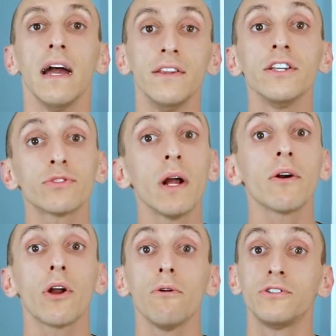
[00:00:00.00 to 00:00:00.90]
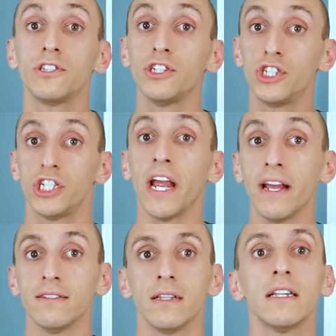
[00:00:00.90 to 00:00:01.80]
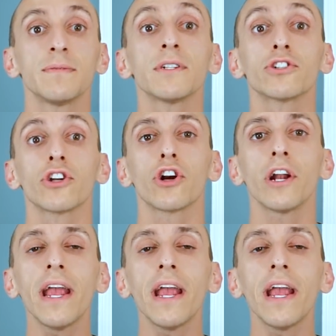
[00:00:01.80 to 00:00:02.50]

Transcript: And this round goes to Chase, and that's because you're gonna earn